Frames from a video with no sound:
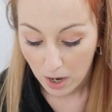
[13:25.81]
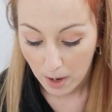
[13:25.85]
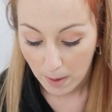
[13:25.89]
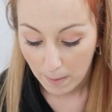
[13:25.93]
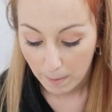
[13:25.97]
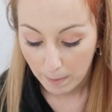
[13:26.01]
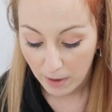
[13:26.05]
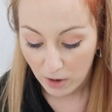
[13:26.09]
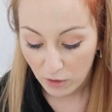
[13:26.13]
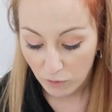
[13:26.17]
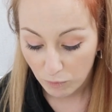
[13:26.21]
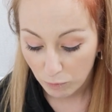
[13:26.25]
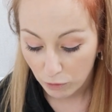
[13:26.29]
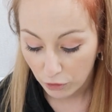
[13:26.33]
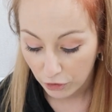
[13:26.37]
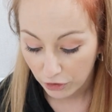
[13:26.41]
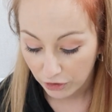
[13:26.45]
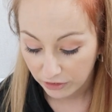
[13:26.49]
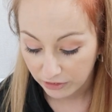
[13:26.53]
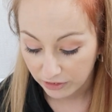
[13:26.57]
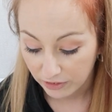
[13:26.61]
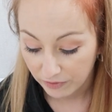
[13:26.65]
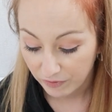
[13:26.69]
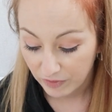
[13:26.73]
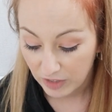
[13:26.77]
Both
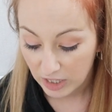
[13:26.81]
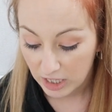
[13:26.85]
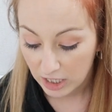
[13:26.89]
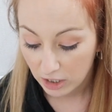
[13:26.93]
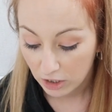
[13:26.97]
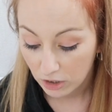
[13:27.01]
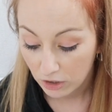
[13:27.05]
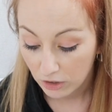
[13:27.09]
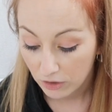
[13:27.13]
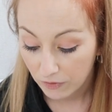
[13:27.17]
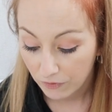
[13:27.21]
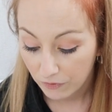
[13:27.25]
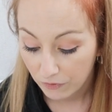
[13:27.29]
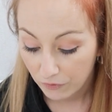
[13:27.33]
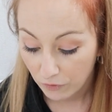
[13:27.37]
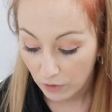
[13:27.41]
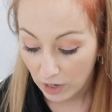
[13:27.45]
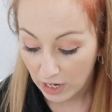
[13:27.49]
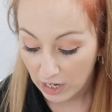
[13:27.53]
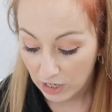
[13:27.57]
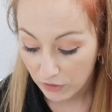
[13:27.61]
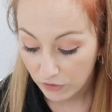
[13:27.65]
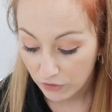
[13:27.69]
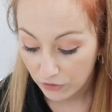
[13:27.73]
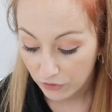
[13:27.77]
products are vegan,
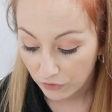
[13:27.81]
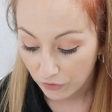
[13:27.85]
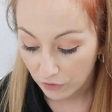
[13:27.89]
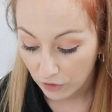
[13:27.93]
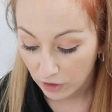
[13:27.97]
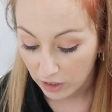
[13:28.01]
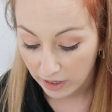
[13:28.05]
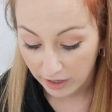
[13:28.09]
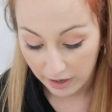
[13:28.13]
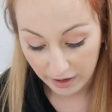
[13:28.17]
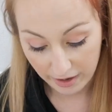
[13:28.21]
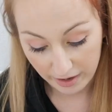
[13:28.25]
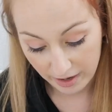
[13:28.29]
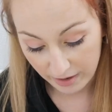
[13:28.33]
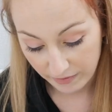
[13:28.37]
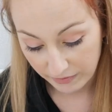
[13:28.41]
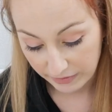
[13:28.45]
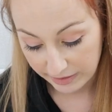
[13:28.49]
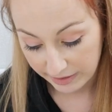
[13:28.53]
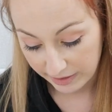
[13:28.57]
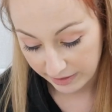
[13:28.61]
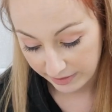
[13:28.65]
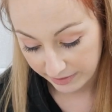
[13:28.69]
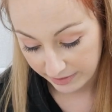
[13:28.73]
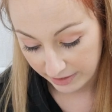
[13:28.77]
fragrance free, and never
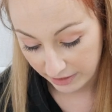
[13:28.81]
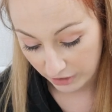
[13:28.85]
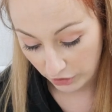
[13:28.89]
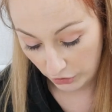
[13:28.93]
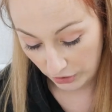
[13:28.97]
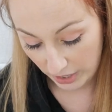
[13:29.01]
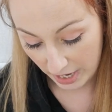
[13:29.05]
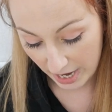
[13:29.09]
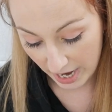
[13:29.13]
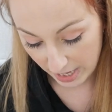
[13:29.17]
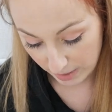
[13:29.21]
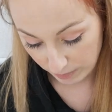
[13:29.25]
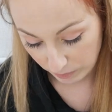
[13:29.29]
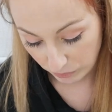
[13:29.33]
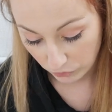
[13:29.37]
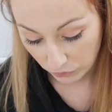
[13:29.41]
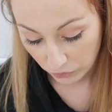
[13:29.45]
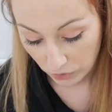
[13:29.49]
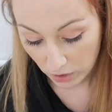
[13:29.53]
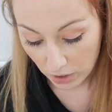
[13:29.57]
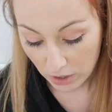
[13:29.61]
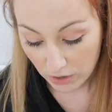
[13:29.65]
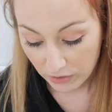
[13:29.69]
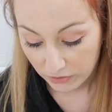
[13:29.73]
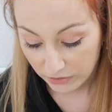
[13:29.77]
tested on animal.
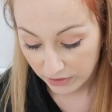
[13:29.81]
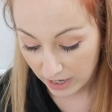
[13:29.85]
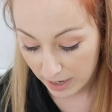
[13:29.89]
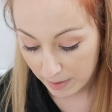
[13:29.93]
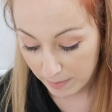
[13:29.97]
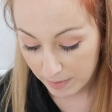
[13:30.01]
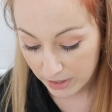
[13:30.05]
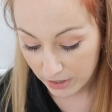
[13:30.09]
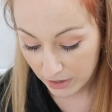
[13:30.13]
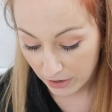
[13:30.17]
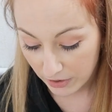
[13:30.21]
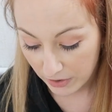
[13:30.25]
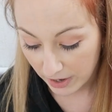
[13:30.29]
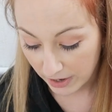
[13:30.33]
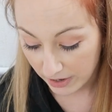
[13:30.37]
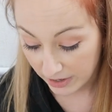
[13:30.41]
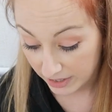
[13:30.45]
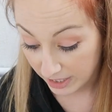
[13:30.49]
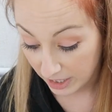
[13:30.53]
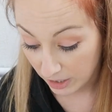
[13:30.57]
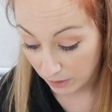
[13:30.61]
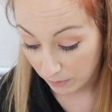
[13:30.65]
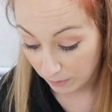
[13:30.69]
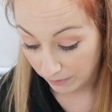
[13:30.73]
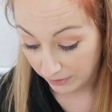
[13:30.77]
So let me know how you
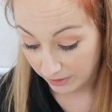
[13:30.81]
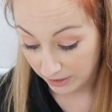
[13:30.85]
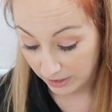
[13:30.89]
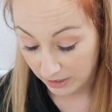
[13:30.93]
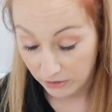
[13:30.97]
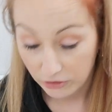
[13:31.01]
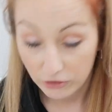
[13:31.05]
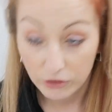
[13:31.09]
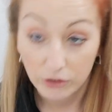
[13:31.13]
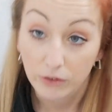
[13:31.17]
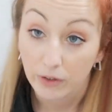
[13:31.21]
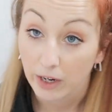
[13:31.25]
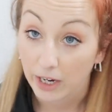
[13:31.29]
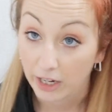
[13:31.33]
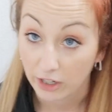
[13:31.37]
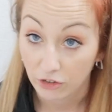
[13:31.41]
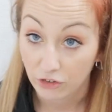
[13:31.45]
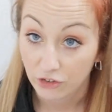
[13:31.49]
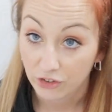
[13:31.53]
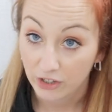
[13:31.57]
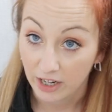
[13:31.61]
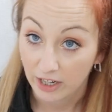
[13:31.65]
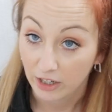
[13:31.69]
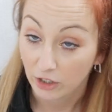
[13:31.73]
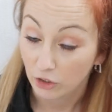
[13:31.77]
get on with these two
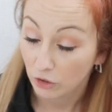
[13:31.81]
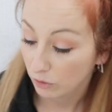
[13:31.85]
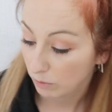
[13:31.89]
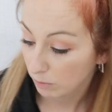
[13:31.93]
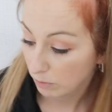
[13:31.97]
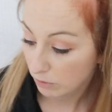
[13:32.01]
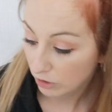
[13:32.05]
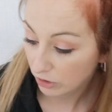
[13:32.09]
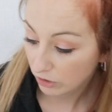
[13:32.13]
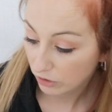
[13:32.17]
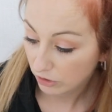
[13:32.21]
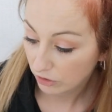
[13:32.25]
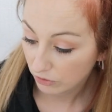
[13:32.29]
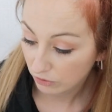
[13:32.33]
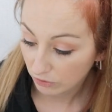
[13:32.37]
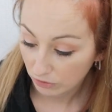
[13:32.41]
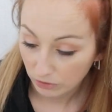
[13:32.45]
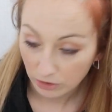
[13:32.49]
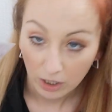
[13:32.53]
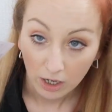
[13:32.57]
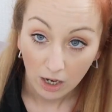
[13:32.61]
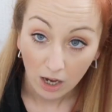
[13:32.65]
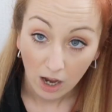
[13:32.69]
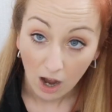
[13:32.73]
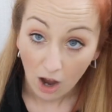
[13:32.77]
hashtag good molecules.
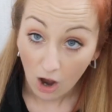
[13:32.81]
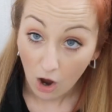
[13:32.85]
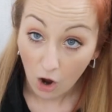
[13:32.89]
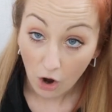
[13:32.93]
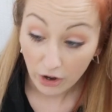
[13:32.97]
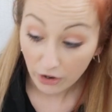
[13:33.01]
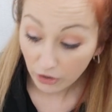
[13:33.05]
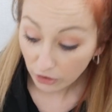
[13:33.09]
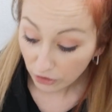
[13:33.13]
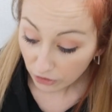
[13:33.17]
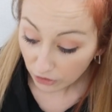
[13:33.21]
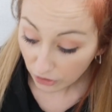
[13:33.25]
I